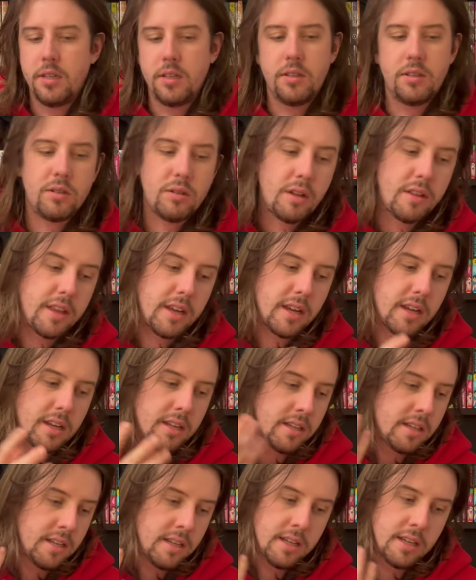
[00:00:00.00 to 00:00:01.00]
so I think
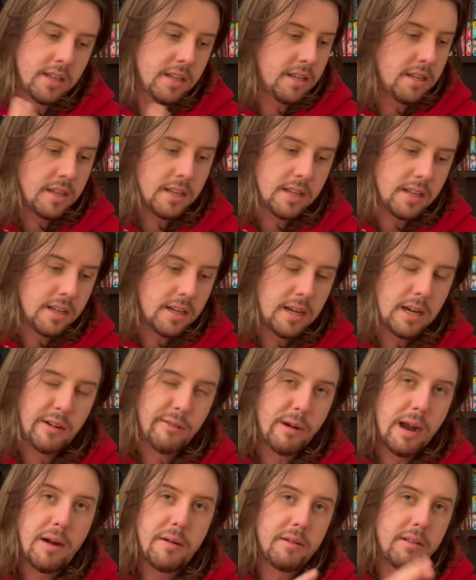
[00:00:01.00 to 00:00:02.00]

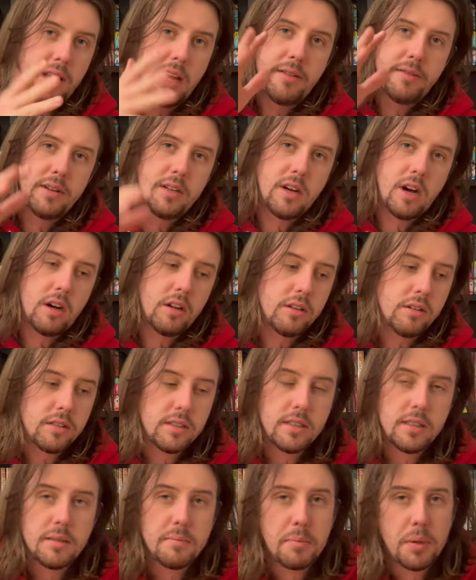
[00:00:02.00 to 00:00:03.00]
around
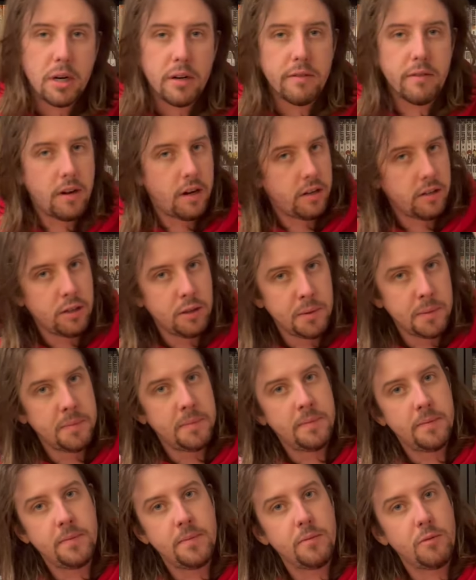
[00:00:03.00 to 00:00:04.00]
$11 per volume,
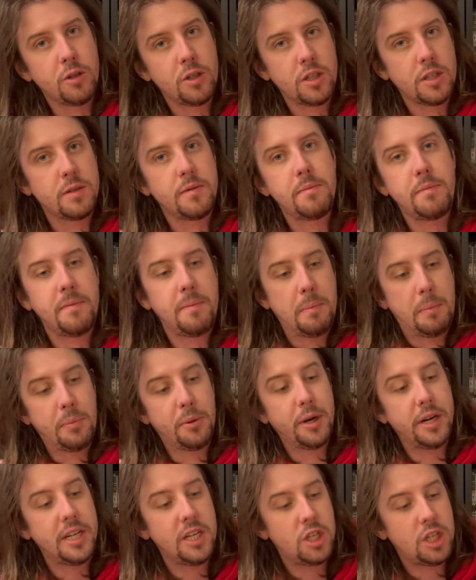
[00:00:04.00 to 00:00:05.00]
which is
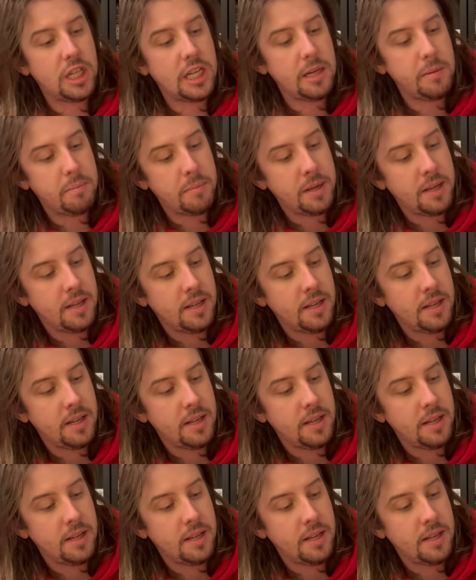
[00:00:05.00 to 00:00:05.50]
pretty cheap.